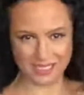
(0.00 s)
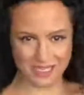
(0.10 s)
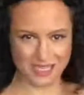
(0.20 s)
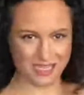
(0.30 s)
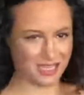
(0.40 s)

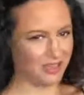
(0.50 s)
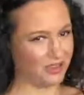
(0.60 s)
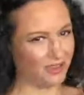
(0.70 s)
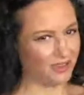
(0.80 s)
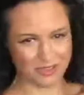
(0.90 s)
from
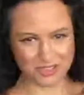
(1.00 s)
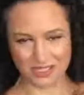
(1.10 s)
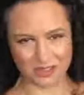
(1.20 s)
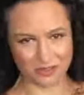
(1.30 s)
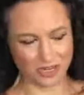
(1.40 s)

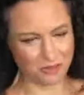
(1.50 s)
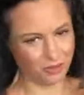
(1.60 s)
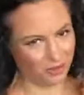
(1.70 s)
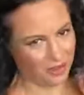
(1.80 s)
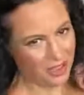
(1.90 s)
ICE.
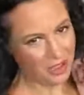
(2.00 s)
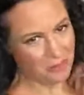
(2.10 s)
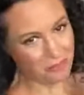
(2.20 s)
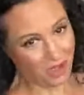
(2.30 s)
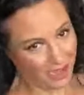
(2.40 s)
She's
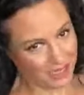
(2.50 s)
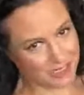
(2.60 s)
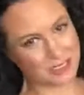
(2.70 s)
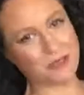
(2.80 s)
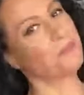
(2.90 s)
incredible,
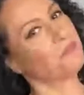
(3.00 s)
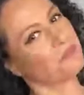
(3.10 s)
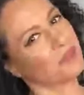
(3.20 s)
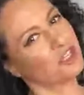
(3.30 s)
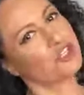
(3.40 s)

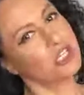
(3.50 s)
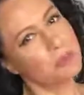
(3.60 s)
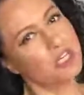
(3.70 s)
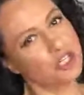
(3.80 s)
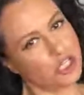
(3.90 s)
but
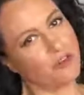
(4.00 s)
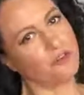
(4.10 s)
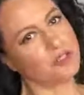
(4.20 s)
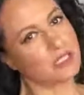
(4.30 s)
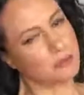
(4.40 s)

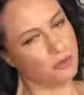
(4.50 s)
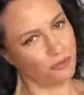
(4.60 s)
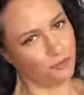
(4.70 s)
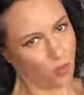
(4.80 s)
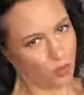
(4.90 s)
she's been a chef